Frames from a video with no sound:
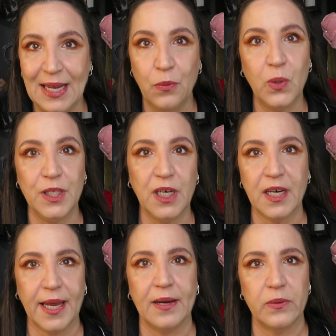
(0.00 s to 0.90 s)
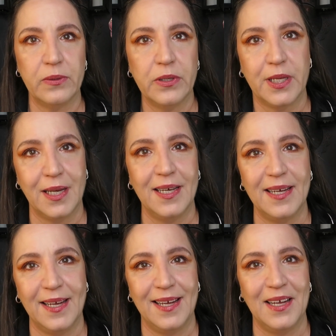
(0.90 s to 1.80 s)
it will not count.
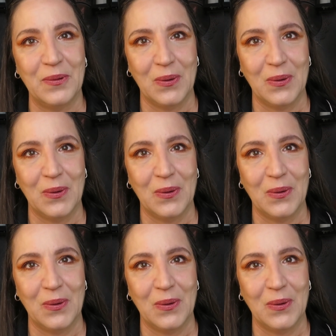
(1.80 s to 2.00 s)
It